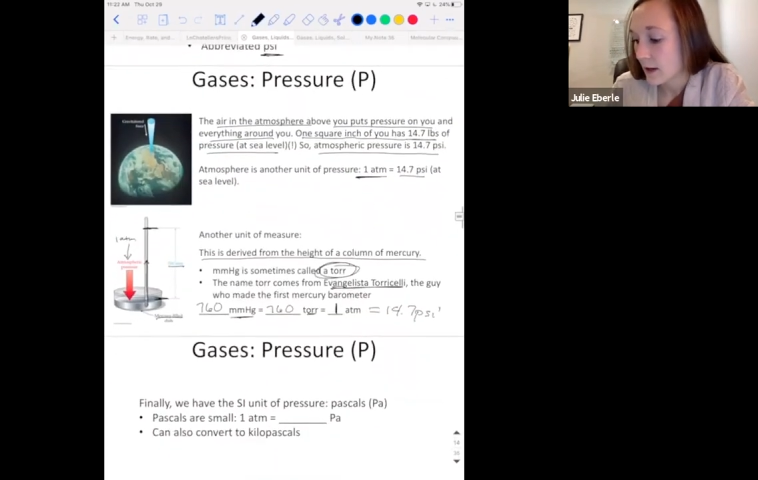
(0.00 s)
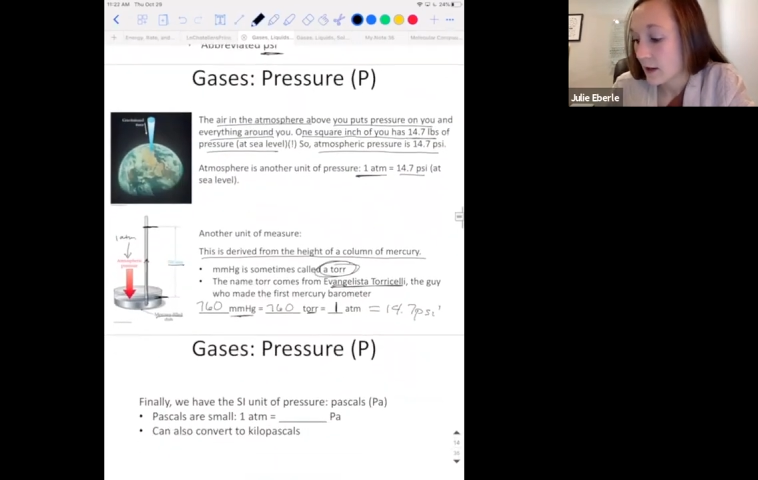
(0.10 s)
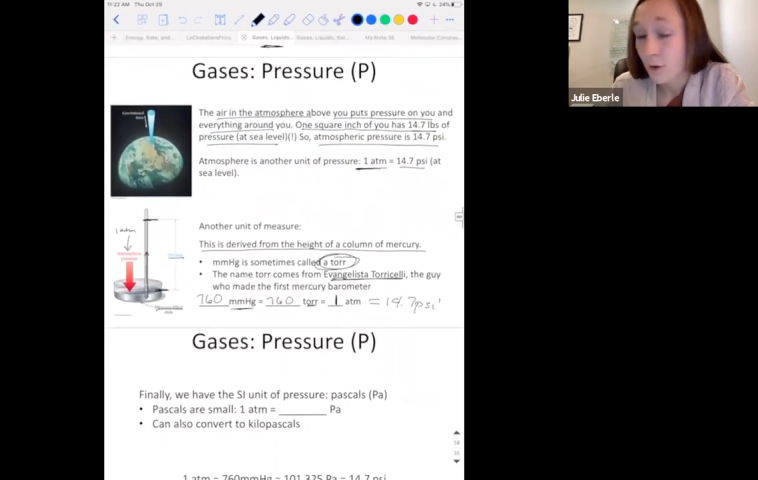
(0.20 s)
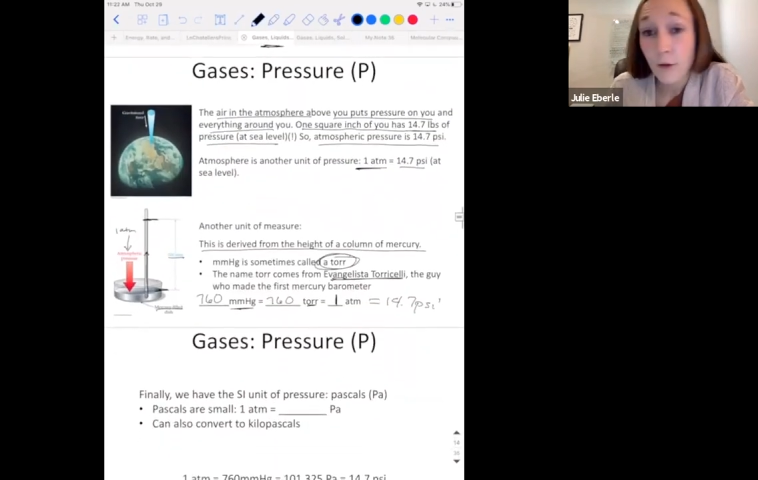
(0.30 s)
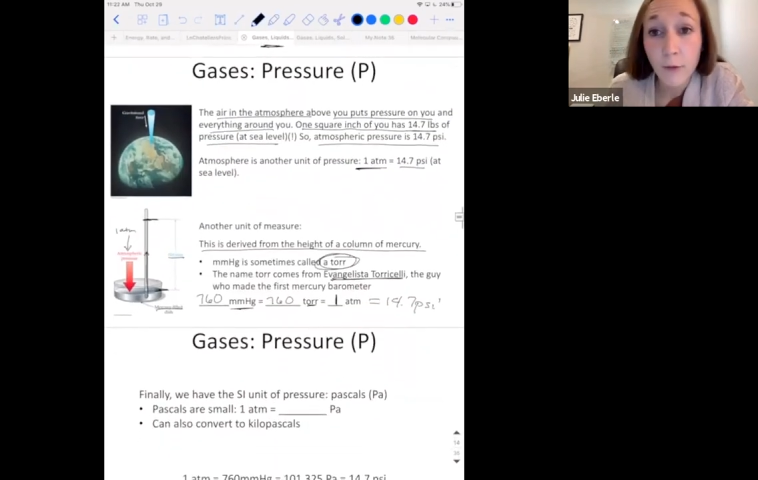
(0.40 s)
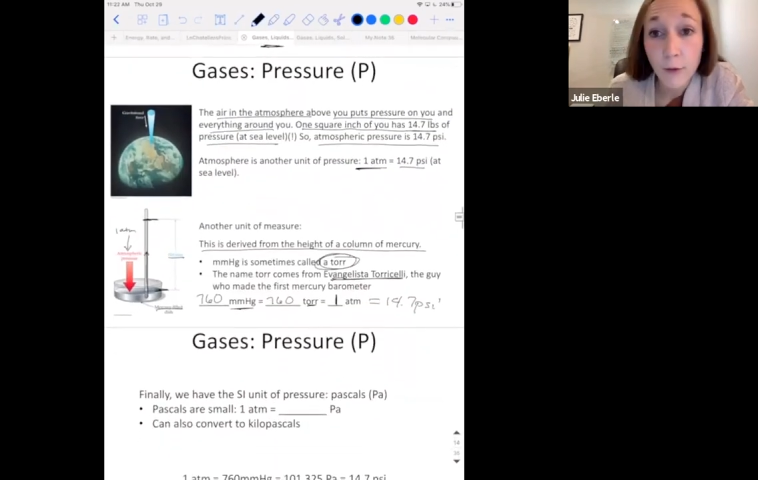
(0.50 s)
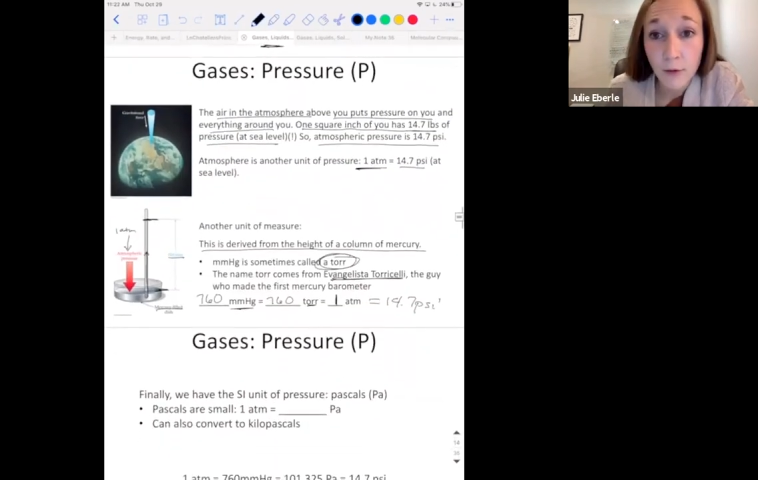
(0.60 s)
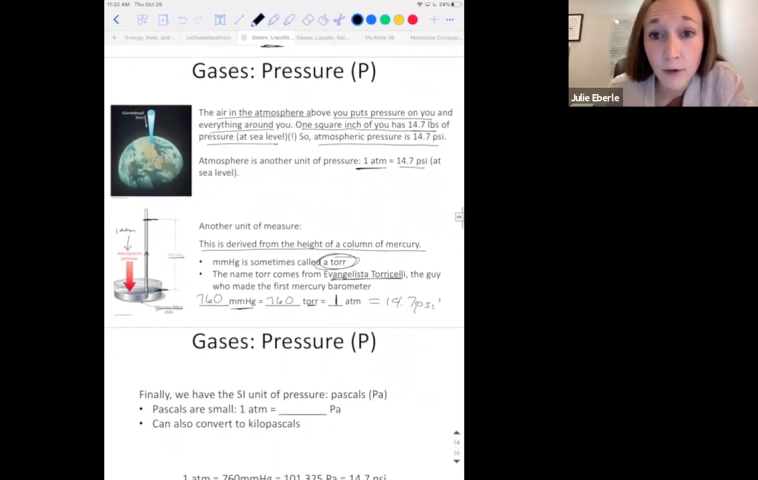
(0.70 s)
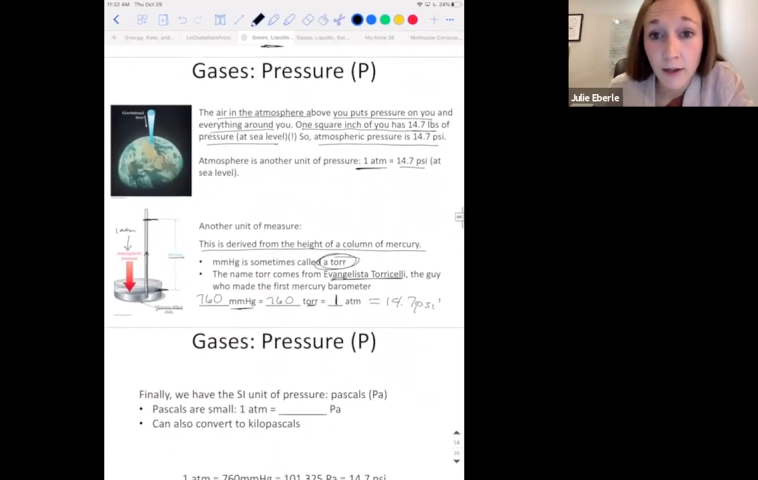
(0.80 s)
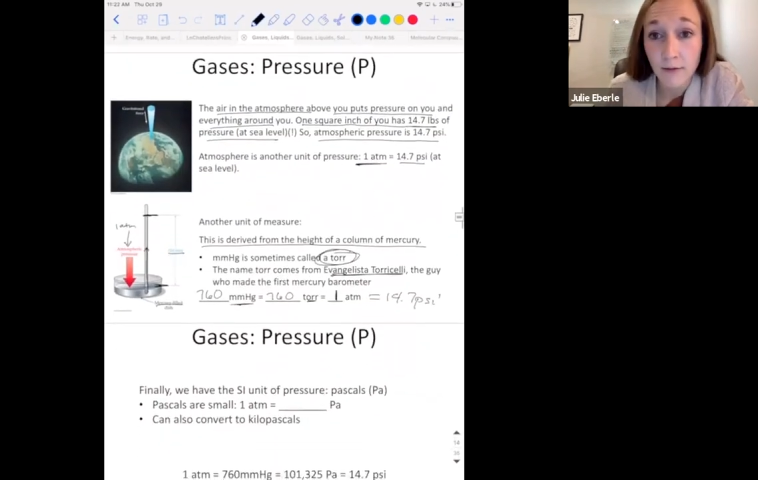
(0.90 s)
And you thought we
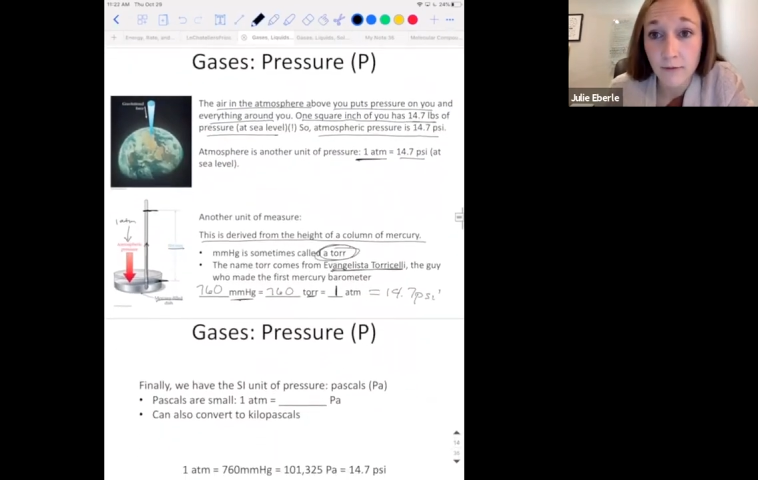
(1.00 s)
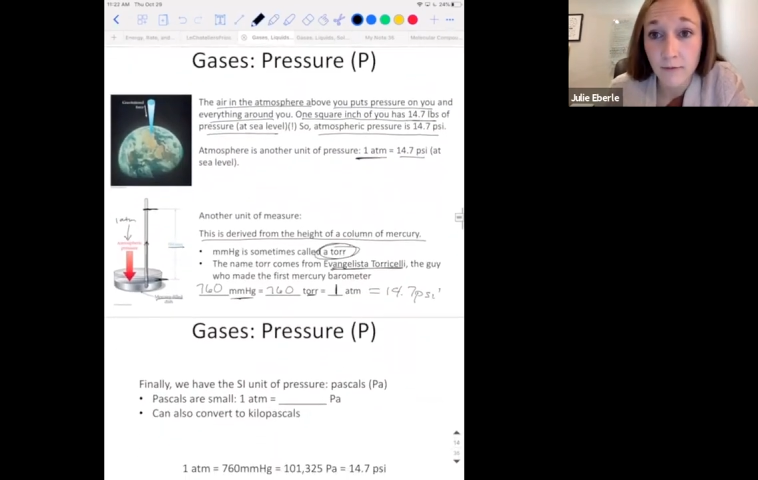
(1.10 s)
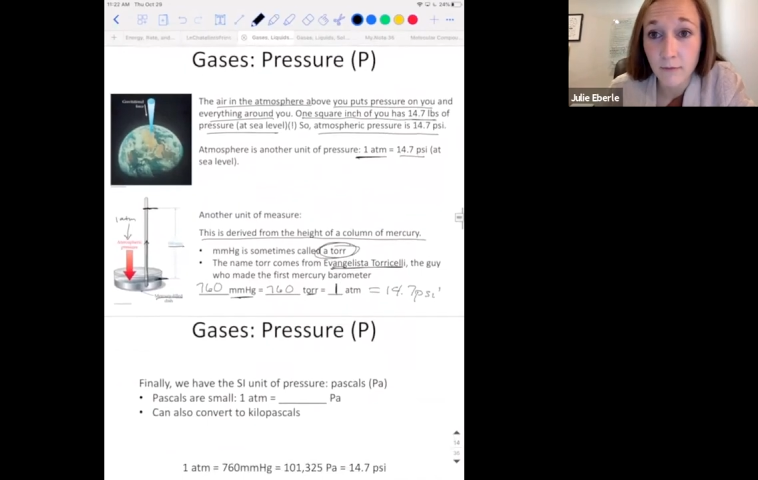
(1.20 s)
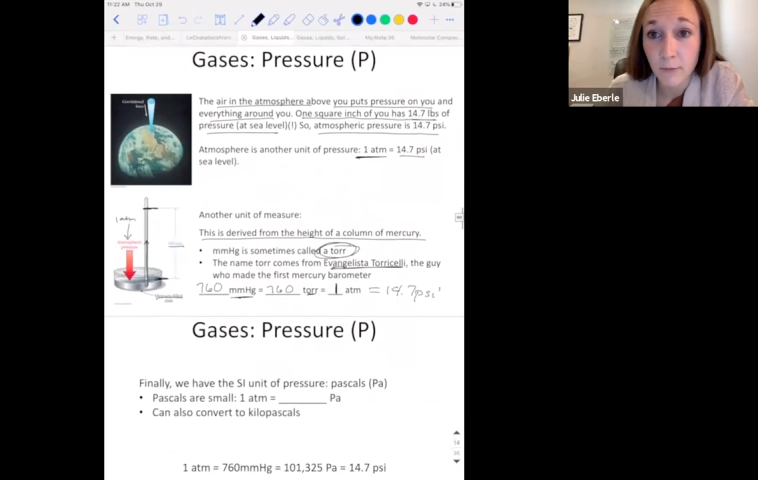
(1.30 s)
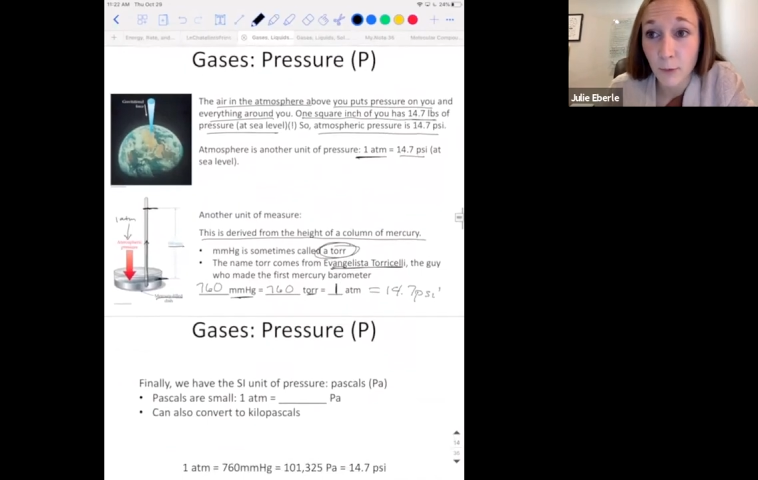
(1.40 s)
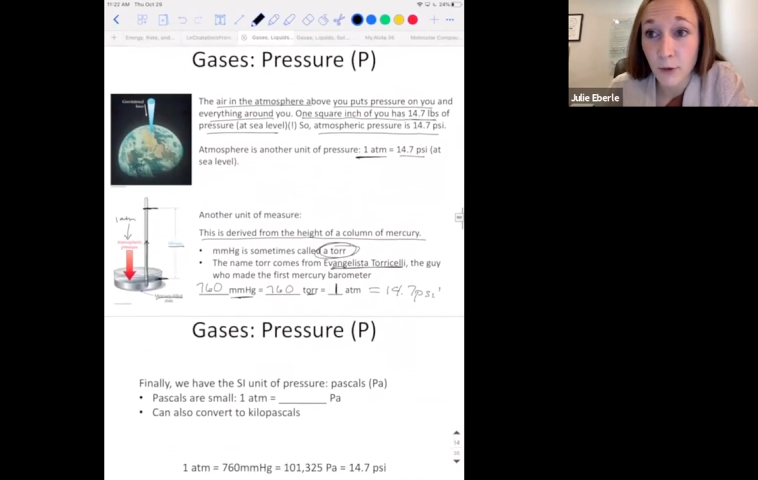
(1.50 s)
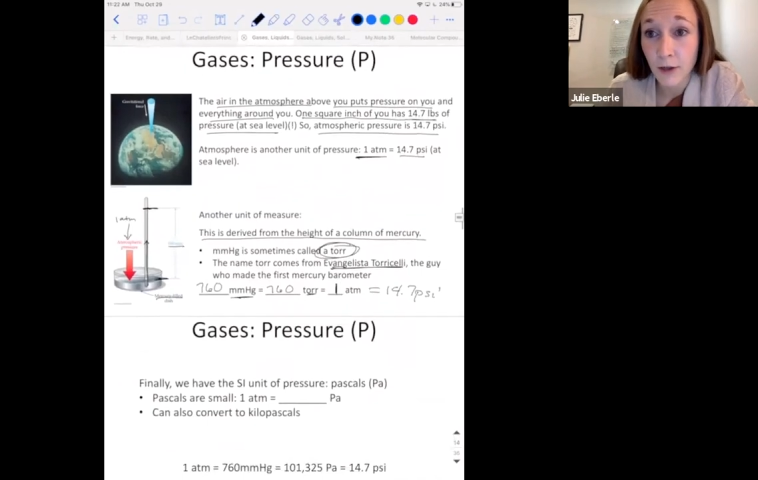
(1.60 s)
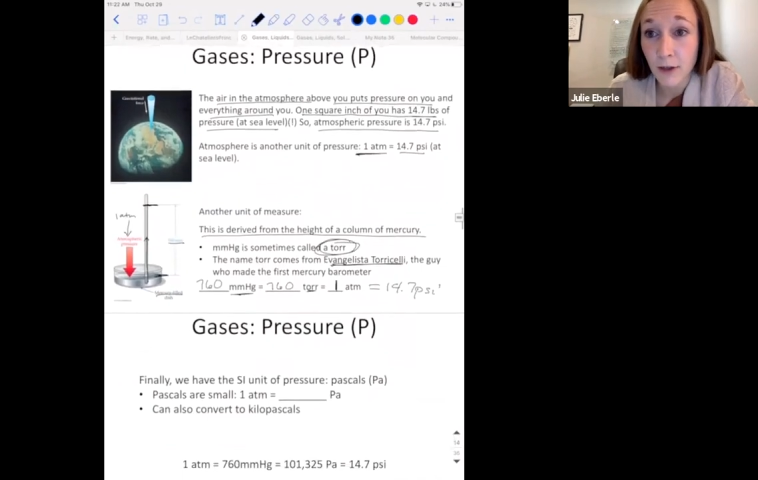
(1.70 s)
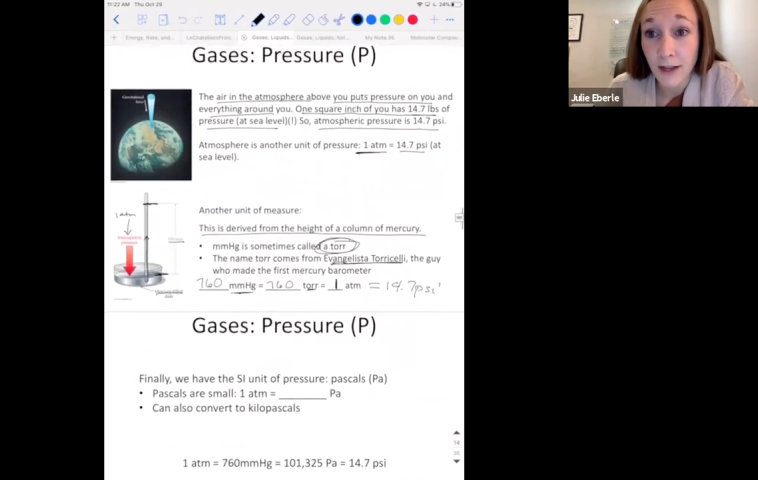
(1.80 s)
were done, but we're not.